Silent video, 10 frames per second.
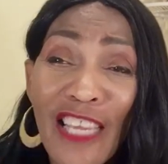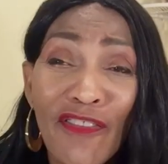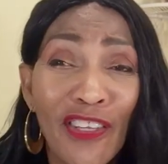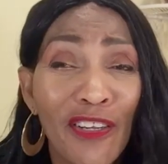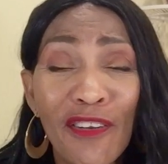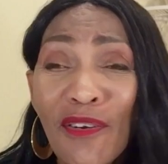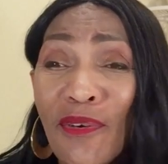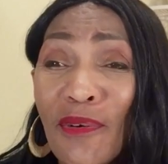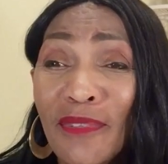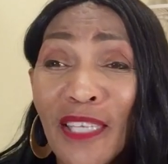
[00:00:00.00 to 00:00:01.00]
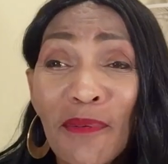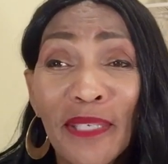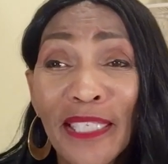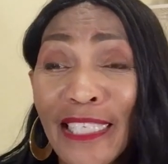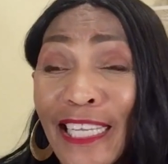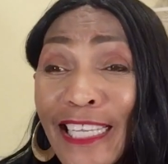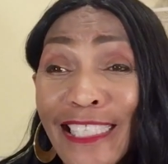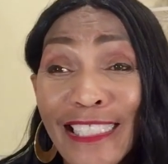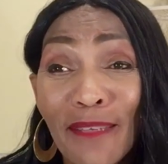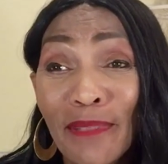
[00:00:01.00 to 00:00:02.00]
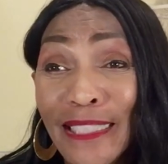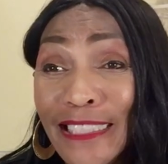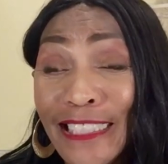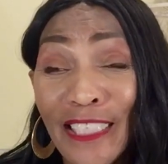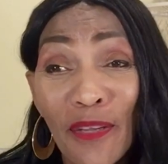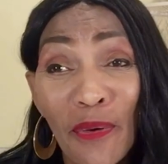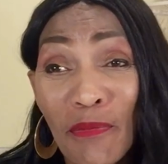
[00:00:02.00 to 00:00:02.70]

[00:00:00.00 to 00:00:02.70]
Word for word: If you don't know who I'm talking about, honey, I guess I better tell you.